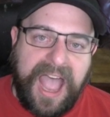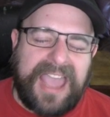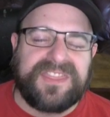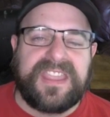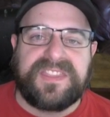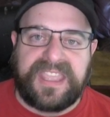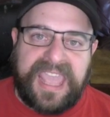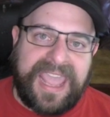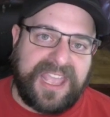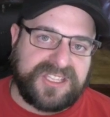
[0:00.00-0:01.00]
I think the
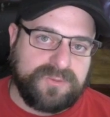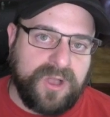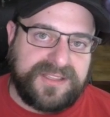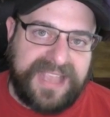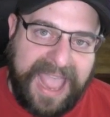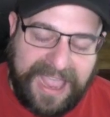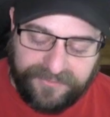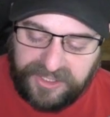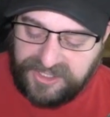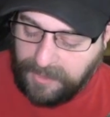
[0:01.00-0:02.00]
chaos ones
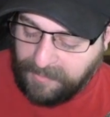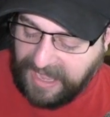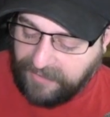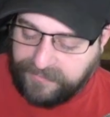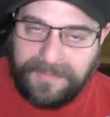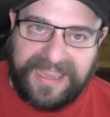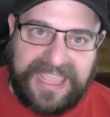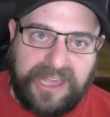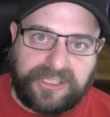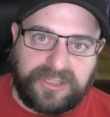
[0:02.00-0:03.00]
average about, from
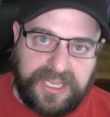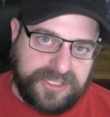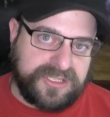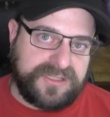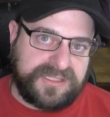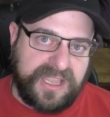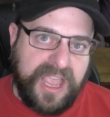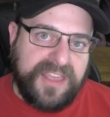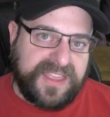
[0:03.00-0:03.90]
my calculations,